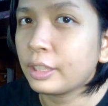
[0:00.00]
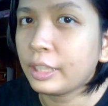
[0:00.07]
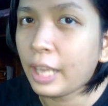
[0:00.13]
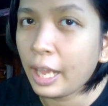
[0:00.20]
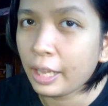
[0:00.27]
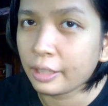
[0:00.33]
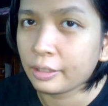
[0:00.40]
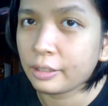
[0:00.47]

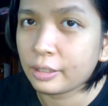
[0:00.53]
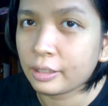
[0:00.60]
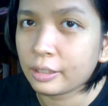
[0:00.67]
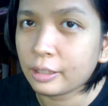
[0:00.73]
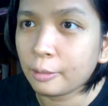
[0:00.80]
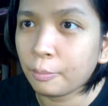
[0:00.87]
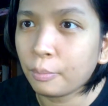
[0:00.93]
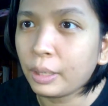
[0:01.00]

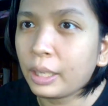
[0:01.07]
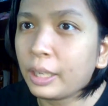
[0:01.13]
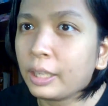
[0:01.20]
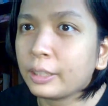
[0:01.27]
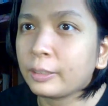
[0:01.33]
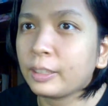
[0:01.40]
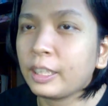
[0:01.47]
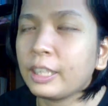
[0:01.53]
Yes,
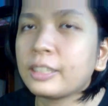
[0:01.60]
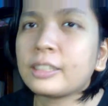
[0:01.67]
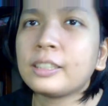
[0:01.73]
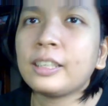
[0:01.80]
but it's